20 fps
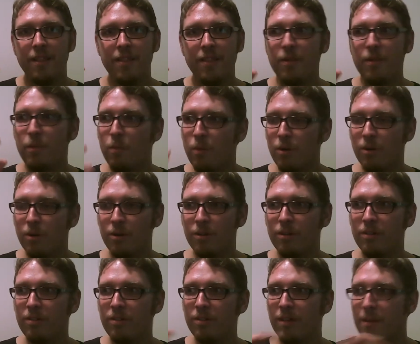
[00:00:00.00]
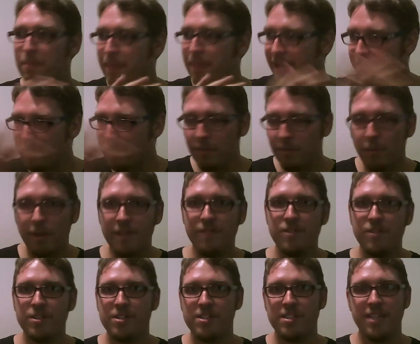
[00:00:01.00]
the world, imagine what you've
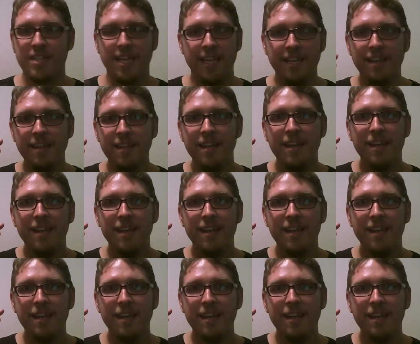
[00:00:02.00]
just seen